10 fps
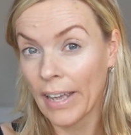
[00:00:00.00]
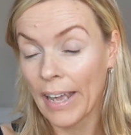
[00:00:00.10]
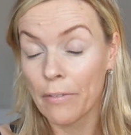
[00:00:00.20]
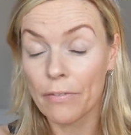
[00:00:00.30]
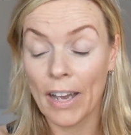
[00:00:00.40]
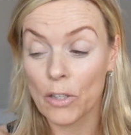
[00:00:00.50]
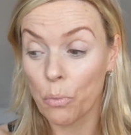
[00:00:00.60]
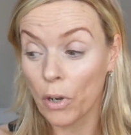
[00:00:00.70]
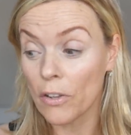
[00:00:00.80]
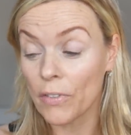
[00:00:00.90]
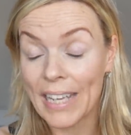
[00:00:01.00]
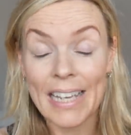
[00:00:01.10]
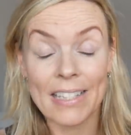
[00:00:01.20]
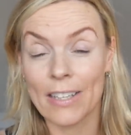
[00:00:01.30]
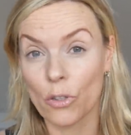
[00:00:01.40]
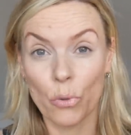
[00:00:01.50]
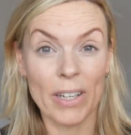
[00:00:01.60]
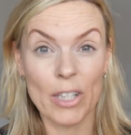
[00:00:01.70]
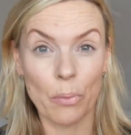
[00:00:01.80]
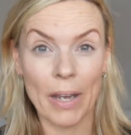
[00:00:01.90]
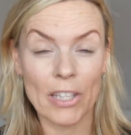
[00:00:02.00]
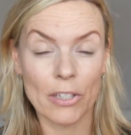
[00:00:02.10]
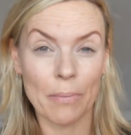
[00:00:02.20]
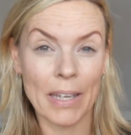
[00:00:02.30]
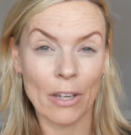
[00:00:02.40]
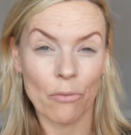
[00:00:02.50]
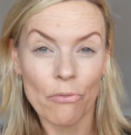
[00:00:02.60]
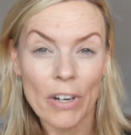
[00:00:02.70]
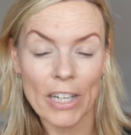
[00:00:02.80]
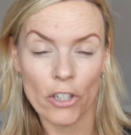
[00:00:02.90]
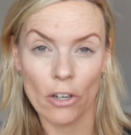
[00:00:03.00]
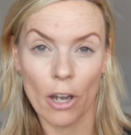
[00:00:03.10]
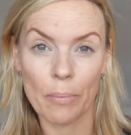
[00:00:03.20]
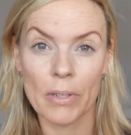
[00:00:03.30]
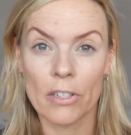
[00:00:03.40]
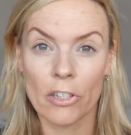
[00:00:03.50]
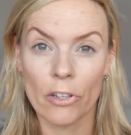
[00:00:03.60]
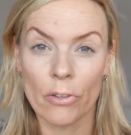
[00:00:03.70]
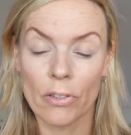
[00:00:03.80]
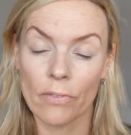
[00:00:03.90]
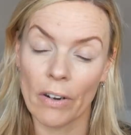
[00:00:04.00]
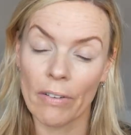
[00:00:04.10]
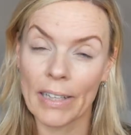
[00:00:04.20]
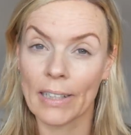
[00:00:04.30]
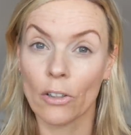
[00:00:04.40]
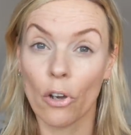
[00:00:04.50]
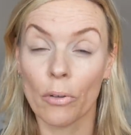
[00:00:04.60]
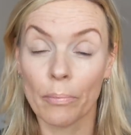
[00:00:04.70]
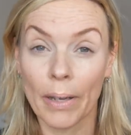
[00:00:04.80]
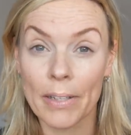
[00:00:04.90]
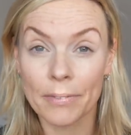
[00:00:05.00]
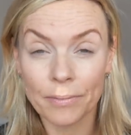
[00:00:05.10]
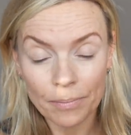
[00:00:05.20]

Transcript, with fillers: In fact, one of the easiest and quickest ways to make it really sharp is to use a very little cotton bud,